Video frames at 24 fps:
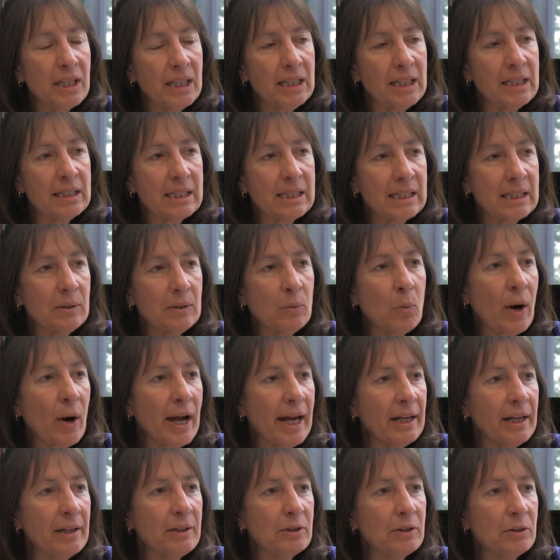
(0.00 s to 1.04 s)
easy
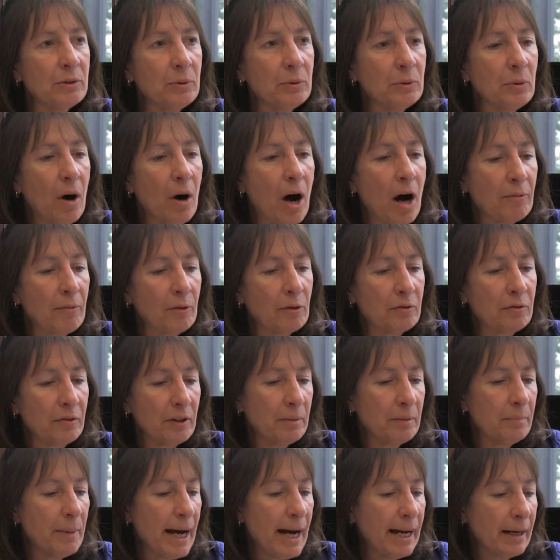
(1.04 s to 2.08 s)
way to offer
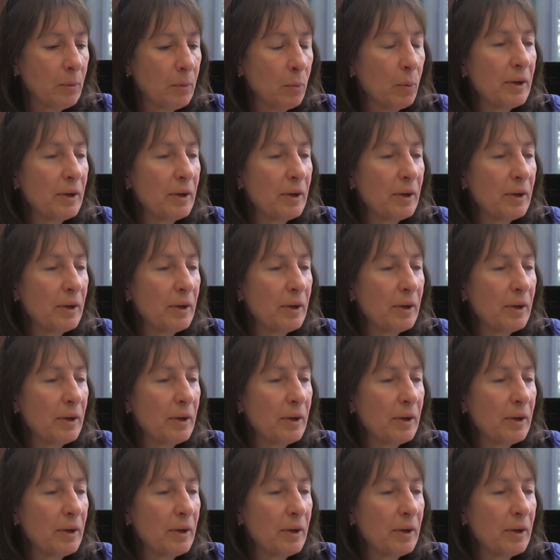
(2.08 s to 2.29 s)
feedback